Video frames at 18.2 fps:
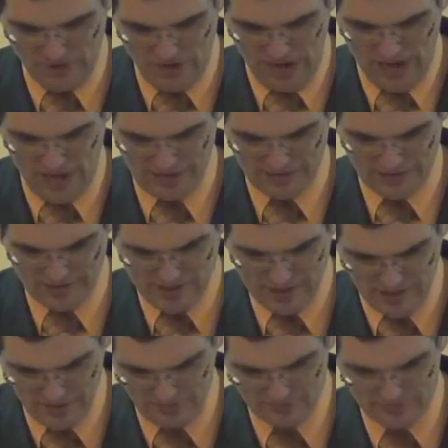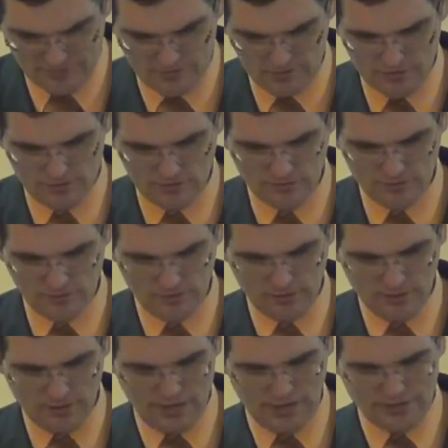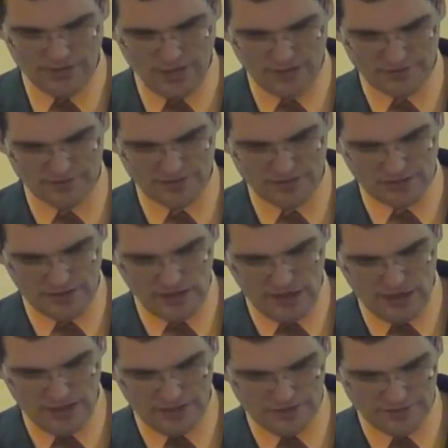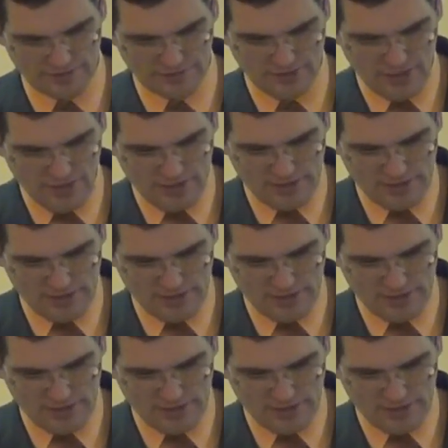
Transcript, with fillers: I kept and not declined.